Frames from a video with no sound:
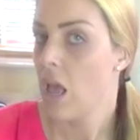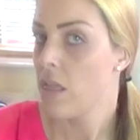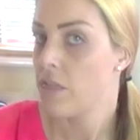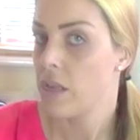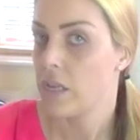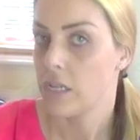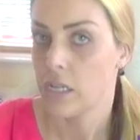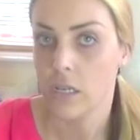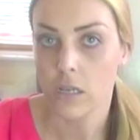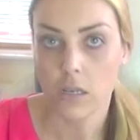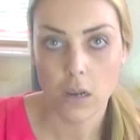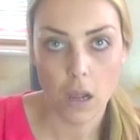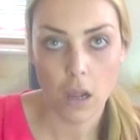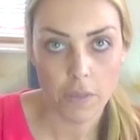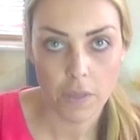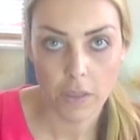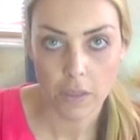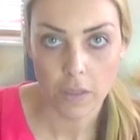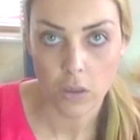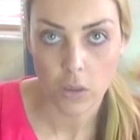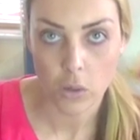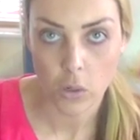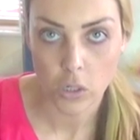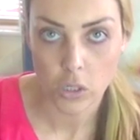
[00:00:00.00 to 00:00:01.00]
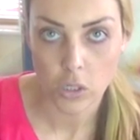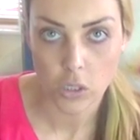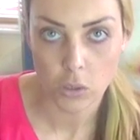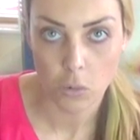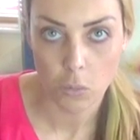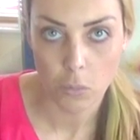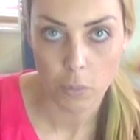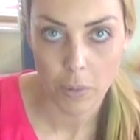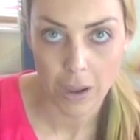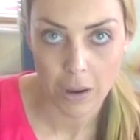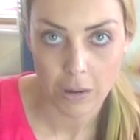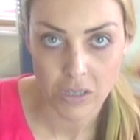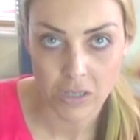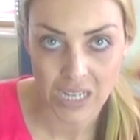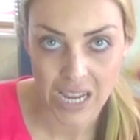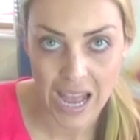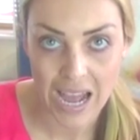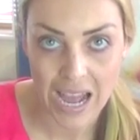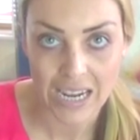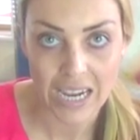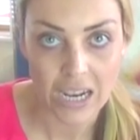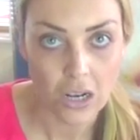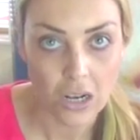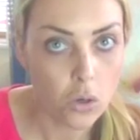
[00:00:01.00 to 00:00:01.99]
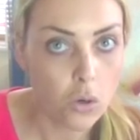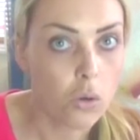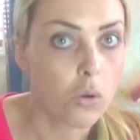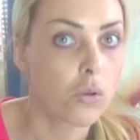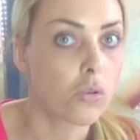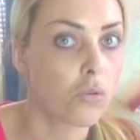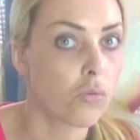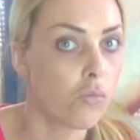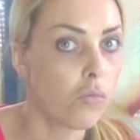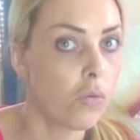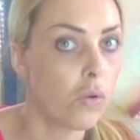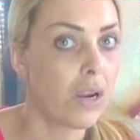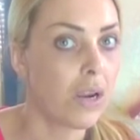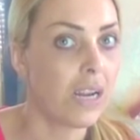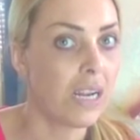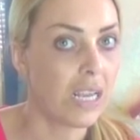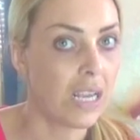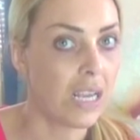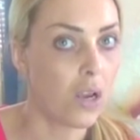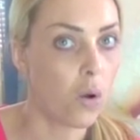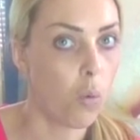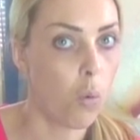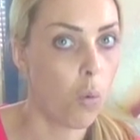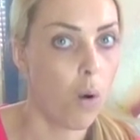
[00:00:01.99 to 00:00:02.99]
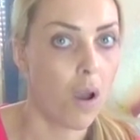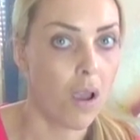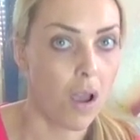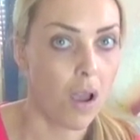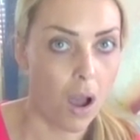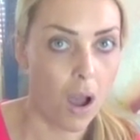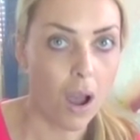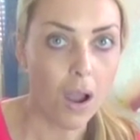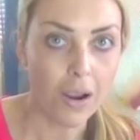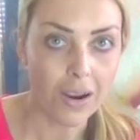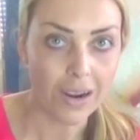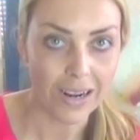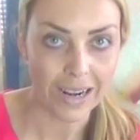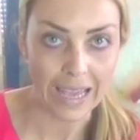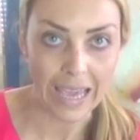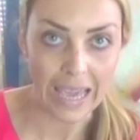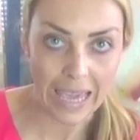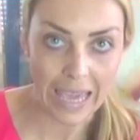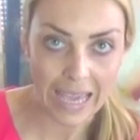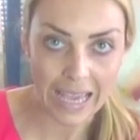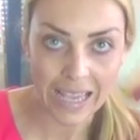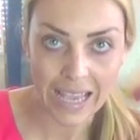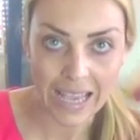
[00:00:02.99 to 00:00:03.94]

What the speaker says: There's nothing that you can do about it, and it looks really quite ugly.